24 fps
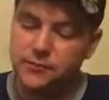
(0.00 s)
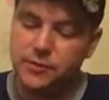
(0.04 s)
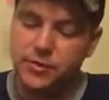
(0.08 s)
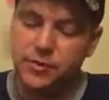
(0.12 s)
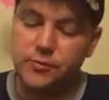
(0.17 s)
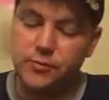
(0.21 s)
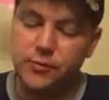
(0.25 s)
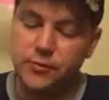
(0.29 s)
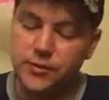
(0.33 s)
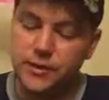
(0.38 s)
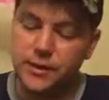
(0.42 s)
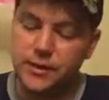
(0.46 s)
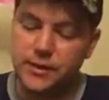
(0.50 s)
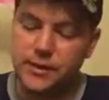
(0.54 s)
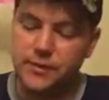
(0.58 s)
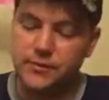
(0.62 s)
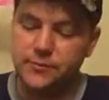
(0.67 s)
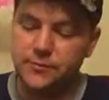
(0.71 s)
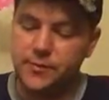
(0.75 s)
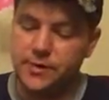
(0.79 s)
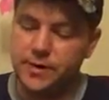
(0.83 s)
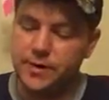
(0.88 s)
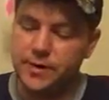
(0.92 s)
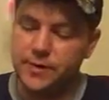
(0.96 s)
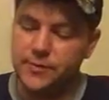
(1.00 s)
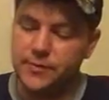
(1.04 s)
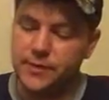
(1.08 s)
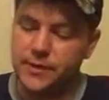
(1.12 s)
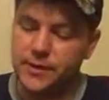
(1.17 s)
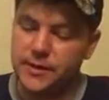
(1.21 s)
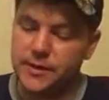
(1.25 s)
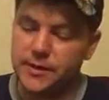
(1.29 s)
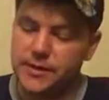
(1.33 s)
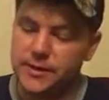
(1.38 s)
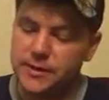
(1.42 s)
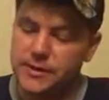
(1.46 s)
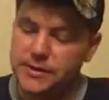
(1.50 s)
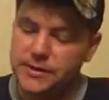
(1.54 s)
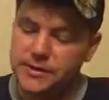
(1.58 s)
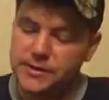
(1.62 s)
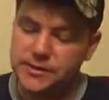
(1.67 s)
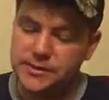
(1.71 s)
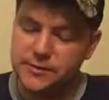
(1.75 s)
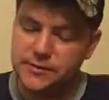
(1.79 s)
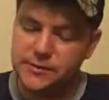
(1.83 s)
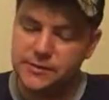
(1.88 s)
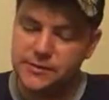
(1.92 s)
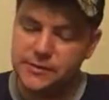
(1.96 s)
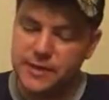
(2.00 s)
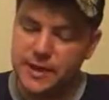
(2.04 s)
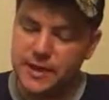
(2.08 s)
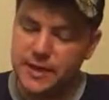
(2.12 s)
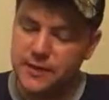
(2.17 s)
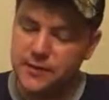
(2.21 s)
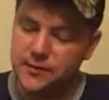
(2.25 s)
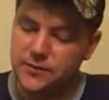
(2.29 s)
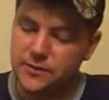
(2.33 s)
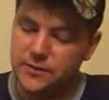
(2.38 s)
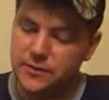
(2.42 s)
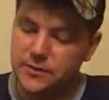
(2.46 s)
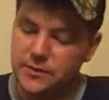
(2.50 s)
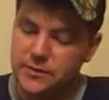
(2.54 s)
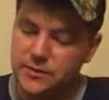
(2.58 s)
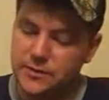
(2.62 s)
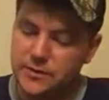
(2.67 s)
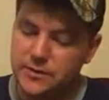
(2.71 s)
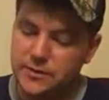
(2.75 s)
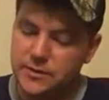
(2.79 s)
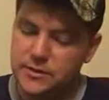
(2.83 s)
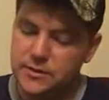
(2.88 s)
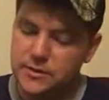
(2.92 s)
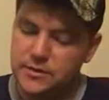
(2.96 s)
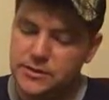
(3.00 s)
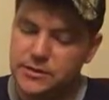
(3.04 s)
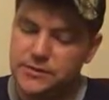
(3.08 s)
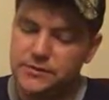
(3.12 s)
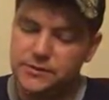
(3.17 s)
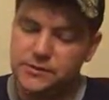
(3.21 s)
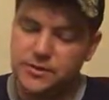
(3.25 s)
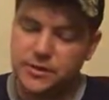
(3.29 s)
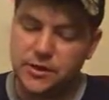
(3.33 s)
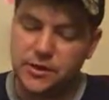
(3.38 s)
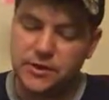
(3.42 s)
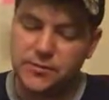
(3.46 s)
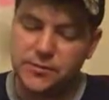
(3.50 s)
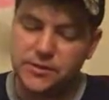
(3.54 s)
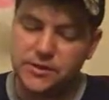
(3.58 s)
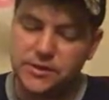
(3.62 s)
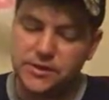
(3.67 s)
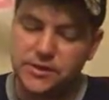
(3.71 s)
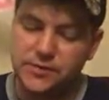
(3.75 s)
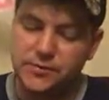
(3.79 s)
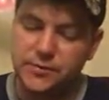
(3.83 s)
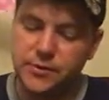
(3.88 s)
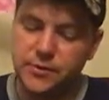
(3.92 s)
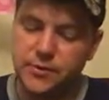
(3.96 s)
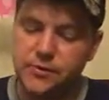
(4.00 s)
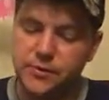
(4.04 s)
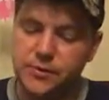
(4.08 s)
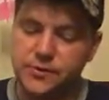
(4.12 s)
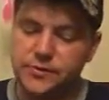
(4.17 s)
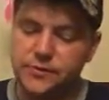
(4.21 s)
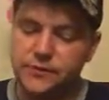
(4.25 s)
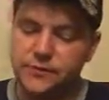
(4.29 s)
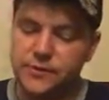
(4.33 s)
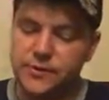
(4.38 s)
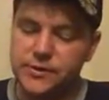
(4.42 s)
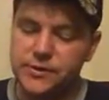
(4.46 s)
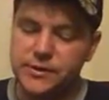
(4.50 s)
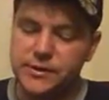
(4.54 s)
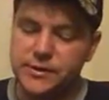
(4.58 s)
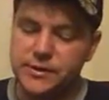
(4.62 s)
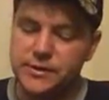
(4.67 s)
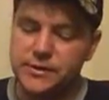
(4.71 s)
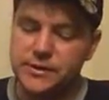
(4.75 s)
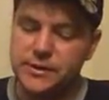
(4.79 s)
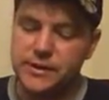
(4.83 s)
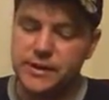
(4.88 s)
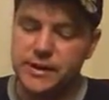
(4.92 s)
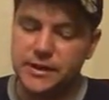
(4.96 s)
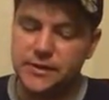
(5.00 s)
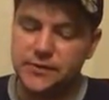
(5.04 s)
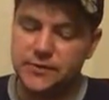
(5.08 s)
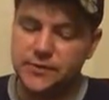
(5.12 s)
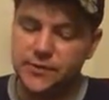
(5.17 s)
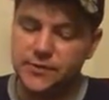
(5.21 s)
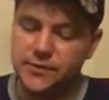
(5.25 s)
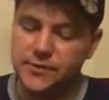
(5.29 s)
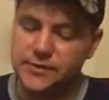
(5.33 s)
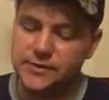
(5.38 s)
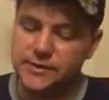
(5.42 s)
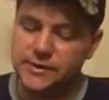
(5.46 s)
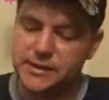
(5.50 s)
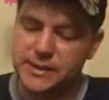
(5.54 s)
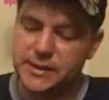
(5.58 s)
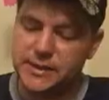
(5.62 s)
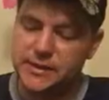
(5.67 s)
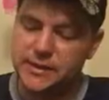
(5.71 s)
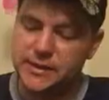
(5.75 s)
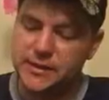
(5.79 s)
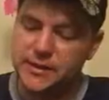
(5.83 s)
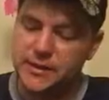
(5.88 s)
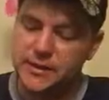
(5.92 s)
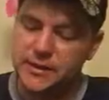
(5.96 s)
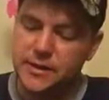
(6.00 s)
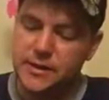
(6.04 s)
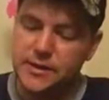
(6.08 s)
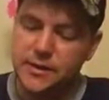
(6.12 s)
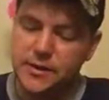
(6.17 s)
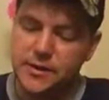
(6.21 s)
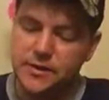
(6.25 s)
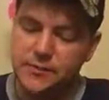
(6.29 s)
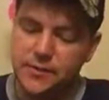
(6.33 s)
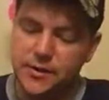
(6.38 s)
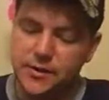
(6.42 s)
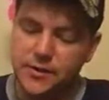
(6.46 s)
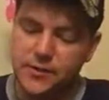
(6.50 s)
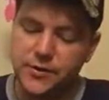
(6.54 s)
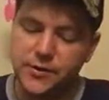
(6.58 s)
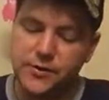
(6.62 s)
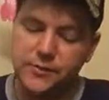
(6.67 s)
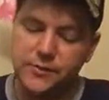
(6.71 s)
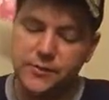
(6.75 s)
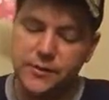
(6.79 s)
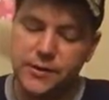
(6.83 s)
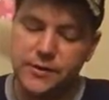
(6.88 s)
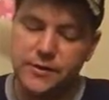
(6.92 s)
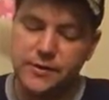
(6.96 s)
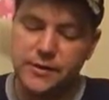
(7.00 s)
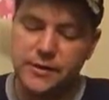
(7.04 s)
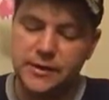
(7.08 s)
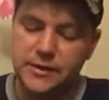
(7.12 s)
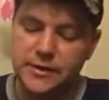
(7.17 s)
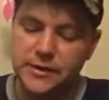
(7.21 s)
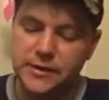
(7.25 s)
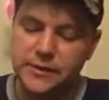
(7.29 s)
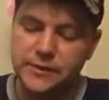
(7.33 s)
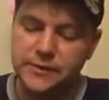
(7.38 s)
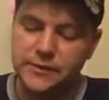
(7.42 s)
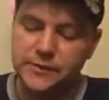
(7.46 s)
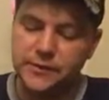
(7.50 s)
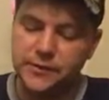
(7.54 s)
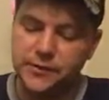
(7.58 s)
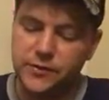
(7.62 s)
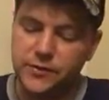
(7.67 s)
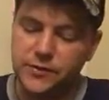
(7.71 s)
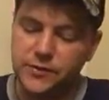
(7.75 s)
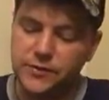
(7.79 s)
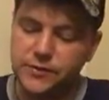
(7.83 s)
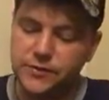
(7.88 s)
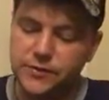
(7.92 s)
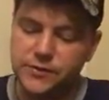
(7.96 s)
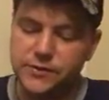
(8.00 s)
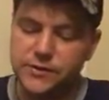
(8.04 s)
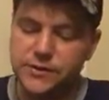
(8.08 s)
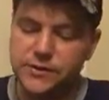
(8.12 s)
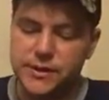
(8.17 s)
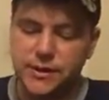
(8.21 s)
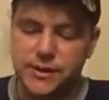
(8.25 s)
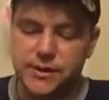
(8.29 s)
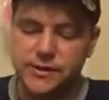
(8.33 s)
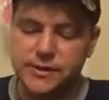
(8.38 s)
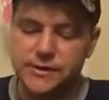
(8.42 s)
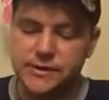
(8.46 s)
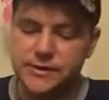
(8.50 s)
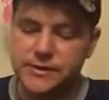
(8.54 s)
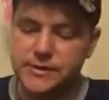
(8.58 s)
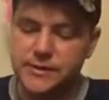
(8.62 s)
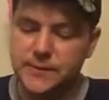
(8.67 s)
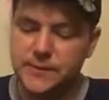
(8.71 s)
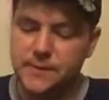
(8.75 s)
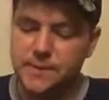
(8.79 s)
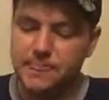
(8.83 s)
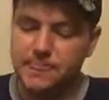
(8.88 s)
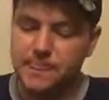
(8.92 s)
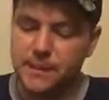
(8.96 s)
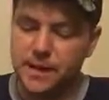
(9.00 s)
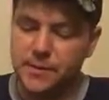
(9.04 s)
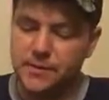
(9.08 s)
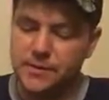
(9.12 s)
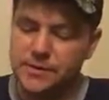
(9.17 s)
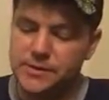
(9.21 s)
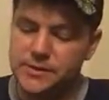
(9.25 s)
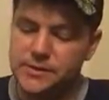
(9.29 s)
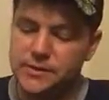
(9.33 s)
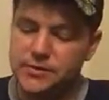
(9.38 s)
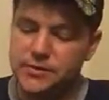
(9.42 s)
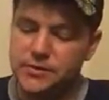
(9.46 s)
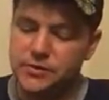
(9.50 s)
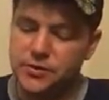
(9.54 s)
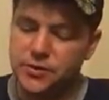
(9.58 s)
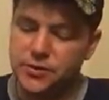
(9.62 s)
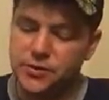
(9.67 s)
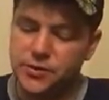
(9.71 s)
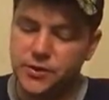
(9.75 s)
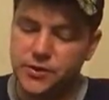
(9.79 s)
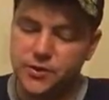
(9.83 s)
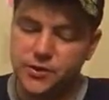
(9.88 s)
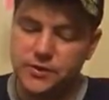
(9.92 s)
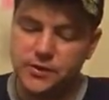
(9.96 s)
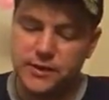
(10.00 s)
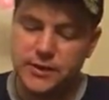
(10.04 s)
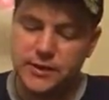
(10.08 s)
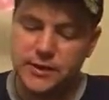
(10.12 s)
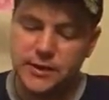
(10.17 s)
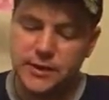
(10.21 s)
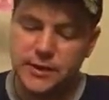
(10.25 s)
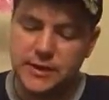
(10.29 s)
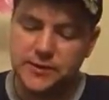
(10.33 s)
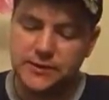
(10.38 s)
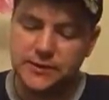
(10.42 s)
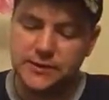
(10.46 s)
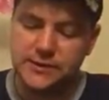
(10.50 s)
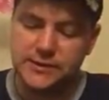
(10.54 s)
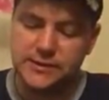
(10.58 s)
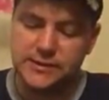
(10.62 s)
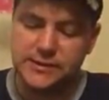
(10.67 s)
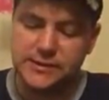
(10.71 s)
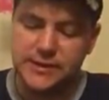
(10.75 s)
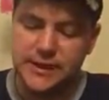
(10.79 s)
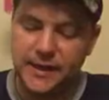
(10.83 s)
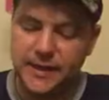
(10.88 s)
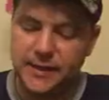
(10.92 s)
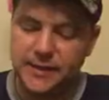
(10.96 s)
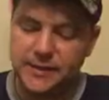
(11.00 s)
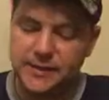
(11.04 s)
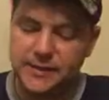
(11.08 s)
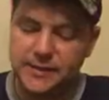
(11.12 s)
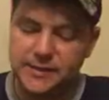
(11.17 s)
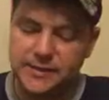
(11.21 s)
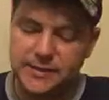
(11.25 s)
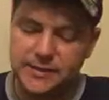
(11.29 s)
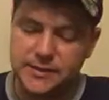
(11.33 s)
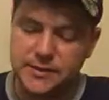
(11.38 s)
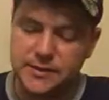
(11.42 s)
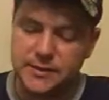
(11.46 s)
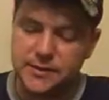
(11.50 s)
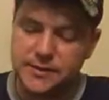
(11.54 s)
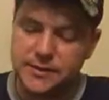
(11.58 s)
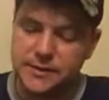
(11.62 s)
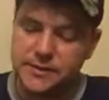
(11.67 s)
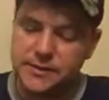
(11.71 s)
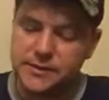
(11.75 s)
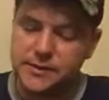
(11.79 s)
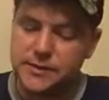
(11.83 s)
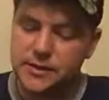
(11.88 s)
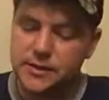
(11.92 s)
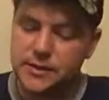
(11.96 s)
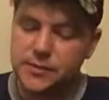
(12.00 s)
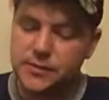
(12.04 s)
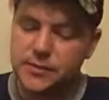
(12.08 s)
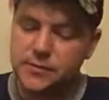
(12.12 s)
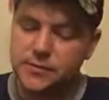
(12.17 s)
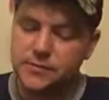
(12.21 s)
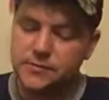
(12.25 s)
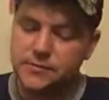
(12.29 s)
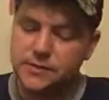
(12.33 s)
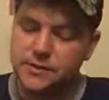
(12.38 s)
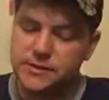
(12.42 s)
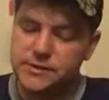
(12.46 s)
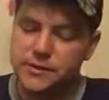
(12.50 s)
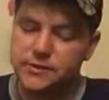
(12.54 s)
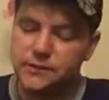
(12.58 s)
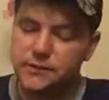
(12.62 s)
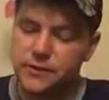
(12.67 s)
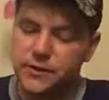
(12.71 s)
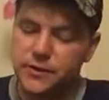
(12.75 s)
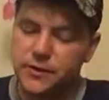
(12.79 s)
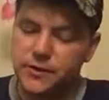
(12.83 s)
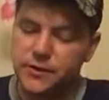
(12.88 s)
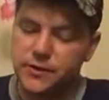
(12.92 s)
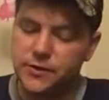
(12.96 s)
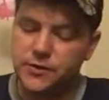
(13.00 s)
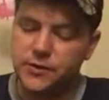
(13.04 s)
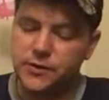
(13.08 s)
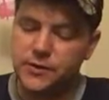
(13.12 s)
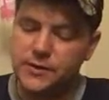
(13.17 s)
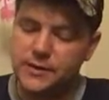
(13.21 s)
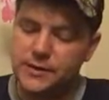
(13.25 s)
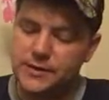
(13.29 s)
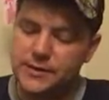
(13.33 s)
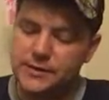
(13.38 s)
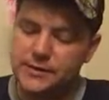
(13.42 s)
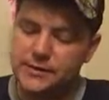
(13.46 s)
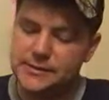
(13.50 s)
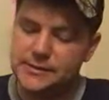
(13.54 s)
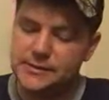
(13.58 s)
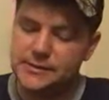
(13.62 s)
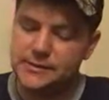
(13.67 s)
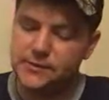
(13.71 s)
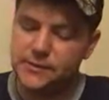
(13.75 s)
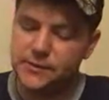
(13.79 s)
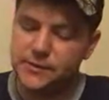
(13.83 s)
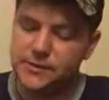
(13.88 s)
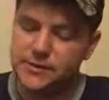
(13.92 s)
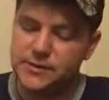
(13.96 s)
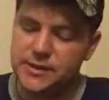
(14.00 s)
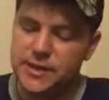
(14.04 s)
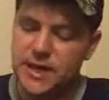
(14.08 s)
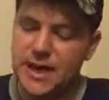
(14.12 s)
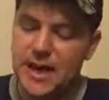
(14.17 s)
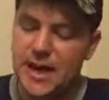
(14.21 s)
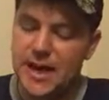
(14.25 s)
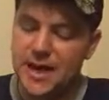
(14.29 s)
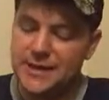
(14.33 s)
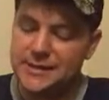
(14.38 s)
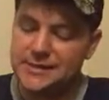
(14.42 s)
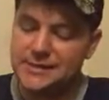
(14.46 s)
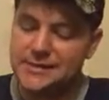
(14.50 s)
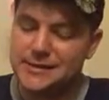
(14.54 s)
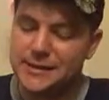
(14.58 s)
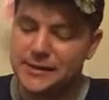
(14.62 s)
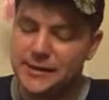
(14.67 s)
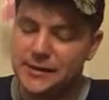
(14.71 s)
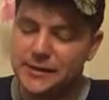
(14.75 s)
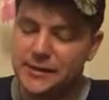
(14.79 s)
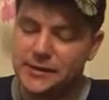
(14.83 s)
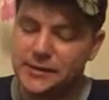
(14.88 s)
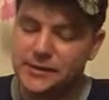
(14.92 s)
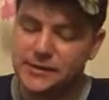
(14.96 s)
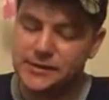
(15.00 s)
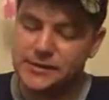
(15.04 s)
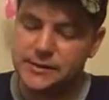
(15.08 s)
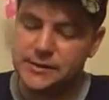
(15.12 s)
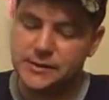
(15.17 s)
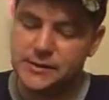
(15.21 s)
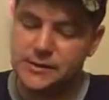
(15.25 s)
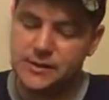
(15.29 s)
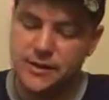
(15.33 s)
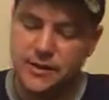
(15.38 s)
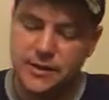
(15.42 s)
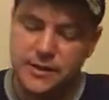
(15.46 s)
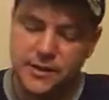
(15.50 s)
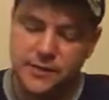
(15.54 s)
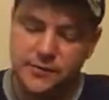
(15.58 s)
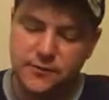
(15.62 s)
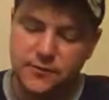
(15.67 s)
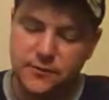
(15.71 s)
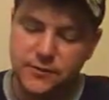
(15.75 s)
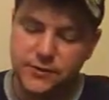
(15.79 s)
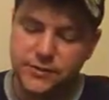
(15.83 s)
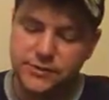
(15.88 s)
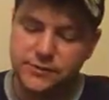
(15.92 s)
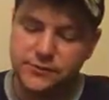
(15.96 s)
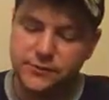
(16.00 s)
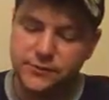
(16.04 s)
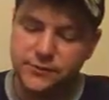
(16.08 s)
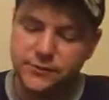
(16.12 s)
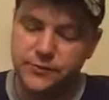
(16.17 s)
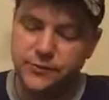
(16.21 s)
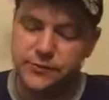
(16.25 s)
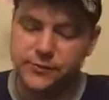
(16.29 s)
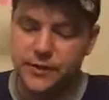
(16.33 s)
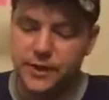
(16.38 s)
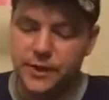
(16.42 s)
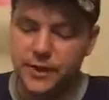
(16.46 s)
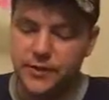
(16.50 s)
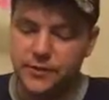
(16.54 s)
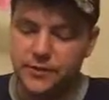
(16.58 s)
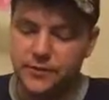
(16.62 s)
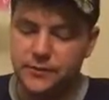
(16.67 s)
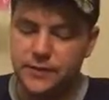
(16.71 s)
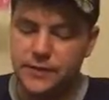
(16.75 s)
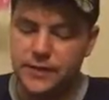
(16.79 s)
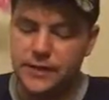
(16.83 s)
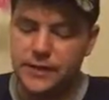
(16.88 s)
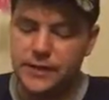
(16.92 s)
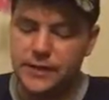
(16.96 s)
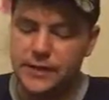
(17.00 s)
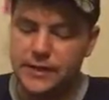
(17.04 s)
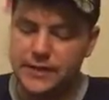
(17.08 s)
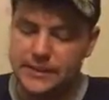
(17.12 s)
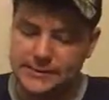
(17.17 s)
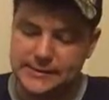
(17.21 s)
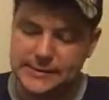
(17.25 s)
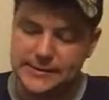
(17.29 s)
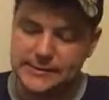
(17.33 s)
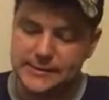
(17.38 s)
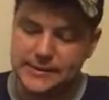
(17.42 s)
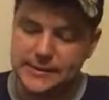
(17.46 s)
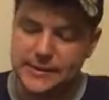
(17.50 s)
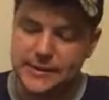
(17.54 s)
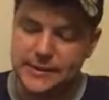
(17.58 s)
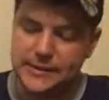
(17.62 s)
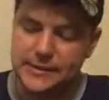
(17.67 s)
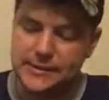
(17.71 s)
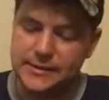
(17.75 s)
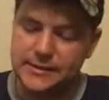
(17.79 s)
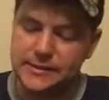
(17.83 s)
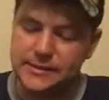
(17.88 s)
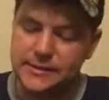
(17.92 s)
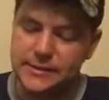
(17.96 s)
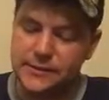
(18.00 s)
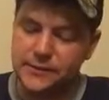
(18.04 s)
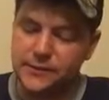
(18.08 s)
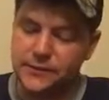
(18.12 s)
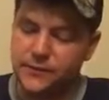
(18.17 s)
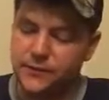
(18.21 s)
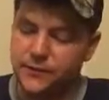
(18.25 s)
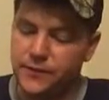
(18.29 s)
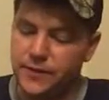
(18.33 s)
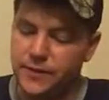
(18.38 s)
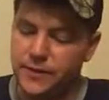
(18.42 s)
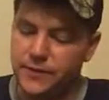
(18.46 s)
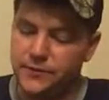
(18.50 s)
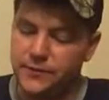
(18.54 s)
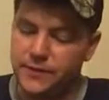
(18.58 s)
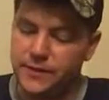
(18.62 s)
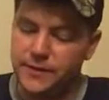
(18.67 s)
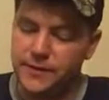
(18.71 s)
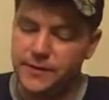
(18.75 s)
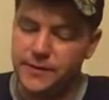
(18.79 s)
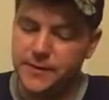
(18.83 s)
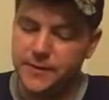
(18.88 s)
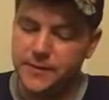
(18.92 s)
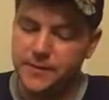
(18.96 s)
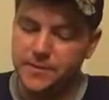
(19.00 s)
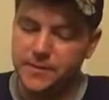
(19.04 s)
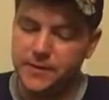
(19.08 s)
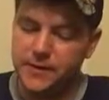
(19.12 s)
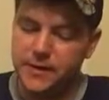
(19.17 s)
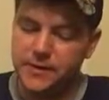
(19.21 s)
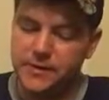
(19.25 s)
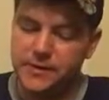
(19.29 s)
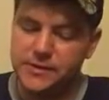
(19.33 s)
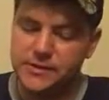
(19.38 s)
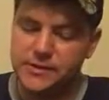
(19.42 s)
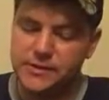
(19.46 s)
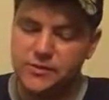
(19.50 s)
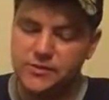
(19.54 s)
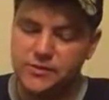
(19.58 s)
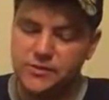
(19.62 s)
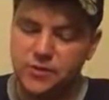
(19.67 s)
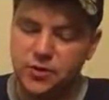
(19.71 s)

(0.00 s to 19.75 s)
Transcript: Primula Brandybuck. She was out she was our Mr. Bilbo's first cousin on her mother's side, and her mother being the youngest of old Took's daughters, and Mr. Drogo, he was the second cousin. So, Mr. Frodo, is his first and second cousin, once removed either way, as the saying is, if you follow me. Mr.